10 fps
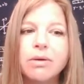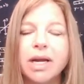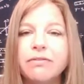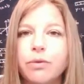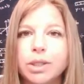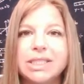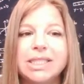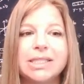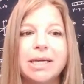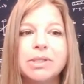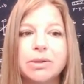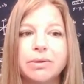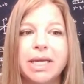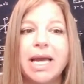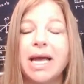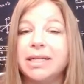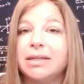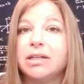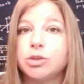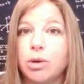right? 14 times 3
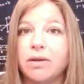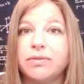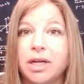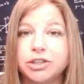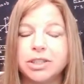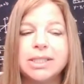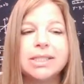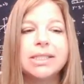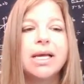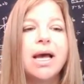and 12 hundredths.